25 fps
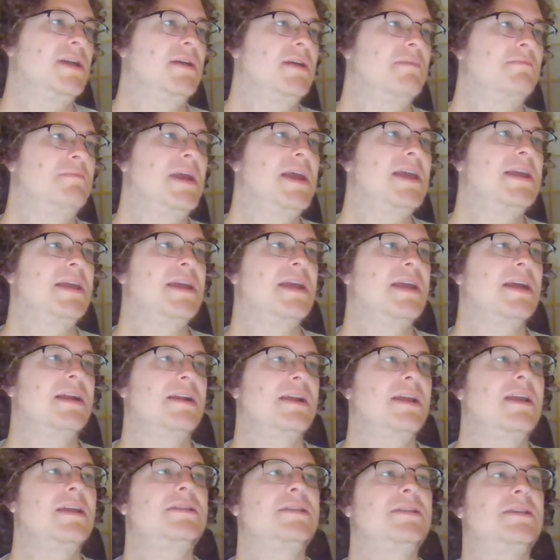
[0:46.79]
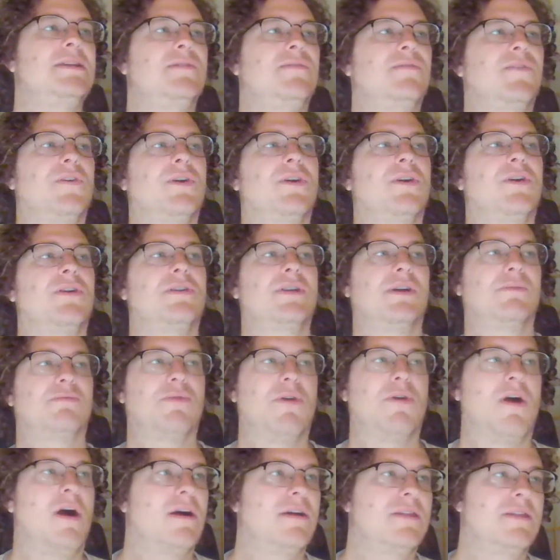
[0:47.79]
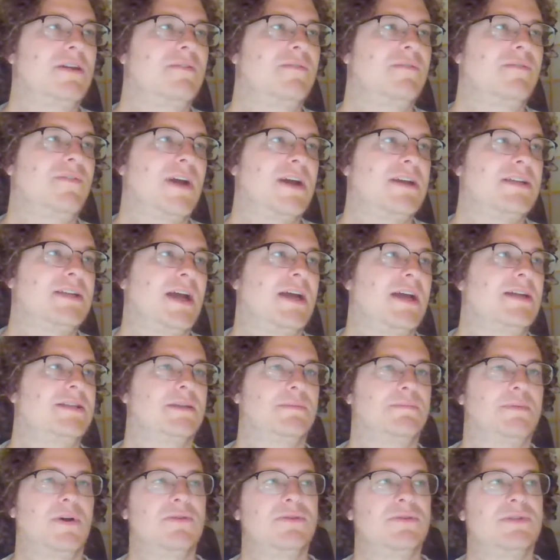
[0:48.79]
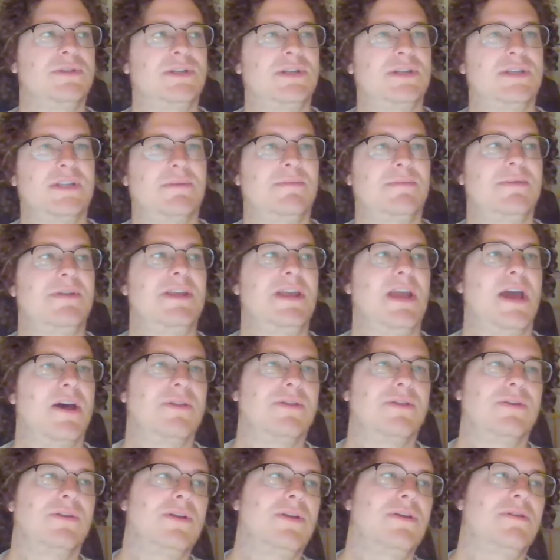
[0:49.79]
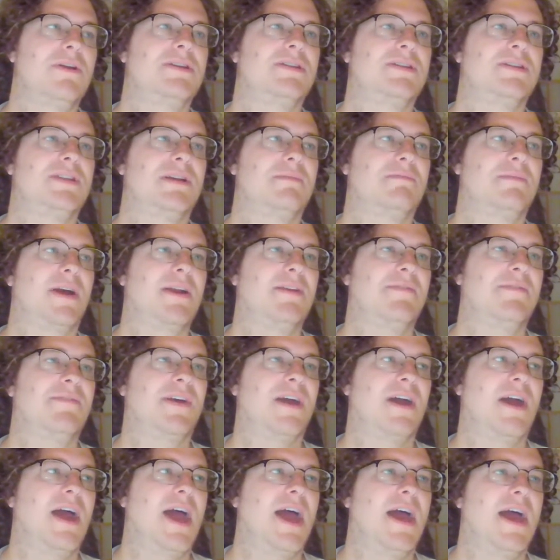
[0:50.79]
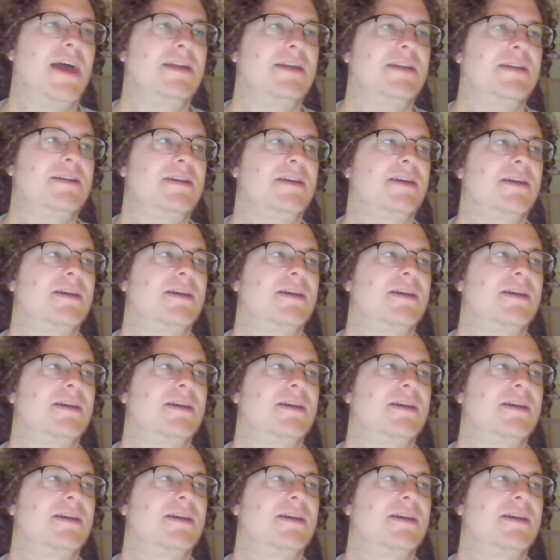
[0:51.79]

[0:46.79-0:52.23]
making it easier for her to proc the effect as opposed to some of the other units that might have had it.